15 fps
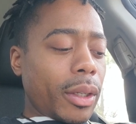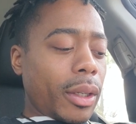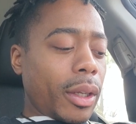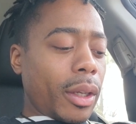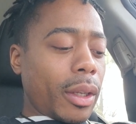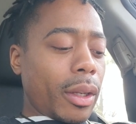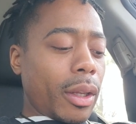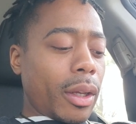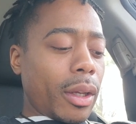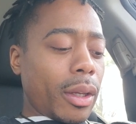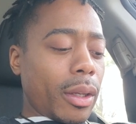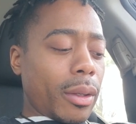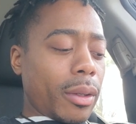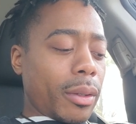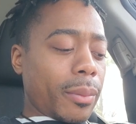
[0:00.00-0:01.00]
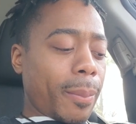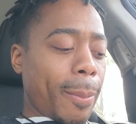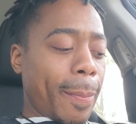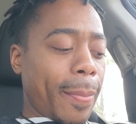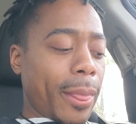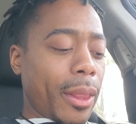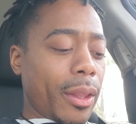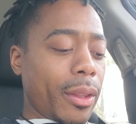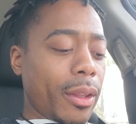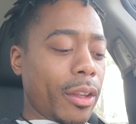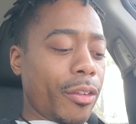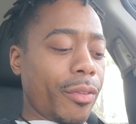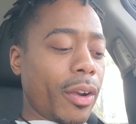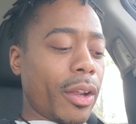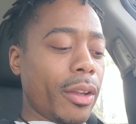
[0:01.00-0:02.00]
And
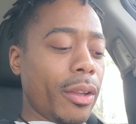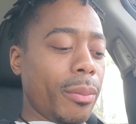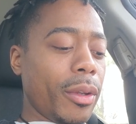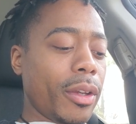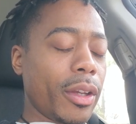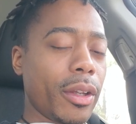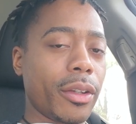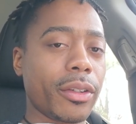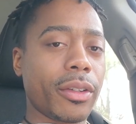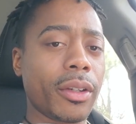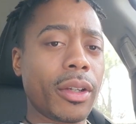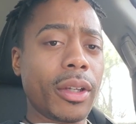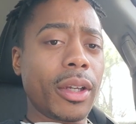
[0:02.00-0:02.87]
it's funny because